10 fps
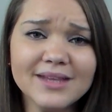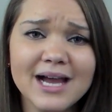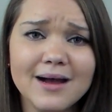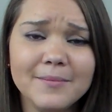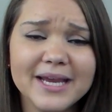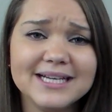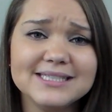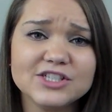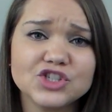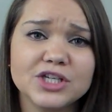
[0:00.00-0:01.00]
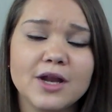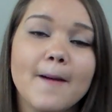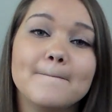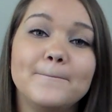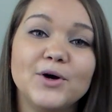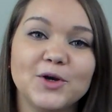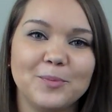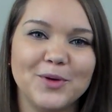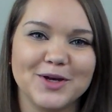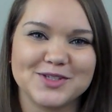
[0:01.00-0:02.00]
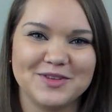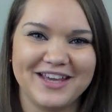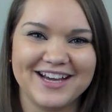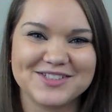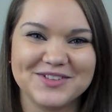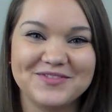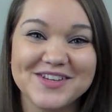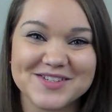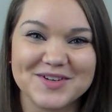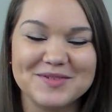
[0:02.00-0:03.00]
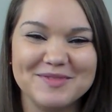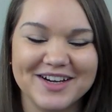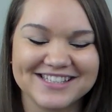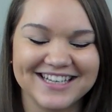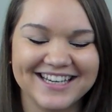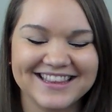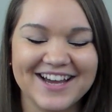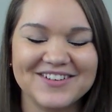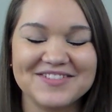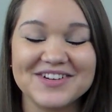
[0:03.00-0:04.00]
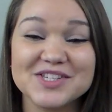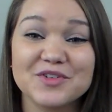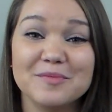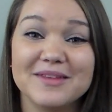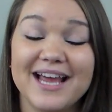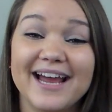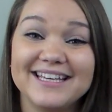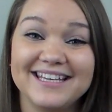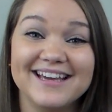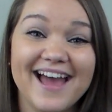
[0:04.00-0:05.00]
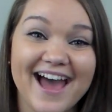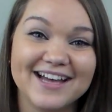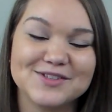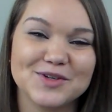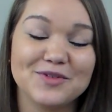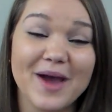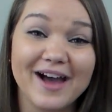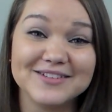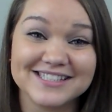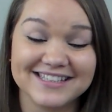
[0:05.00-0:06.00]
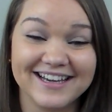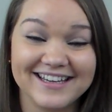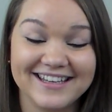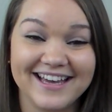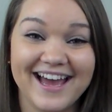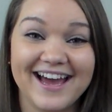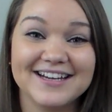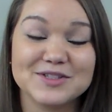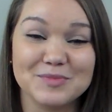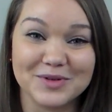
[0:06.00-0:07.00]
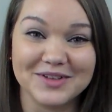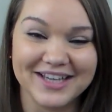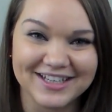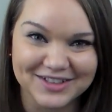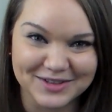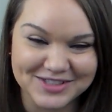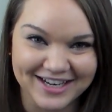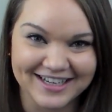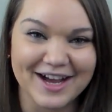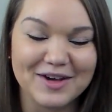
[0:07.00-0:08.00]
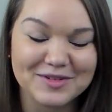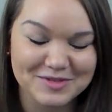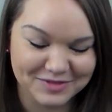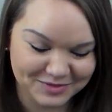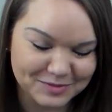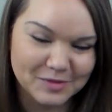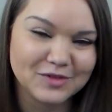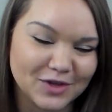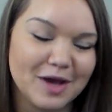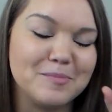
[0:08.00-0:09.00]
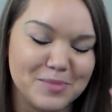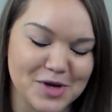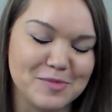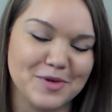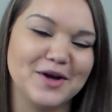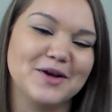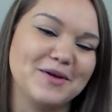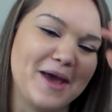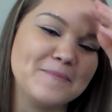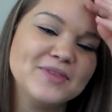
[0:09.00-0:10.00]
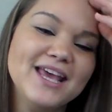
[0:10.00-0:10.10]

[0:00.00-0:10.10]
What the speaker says: In addition, books, so the actual physical books, and I get that reference from the IKEA ad, so if you haven't seen the IKEA ad, it's brilliant. Go check it out. Look up book, okay?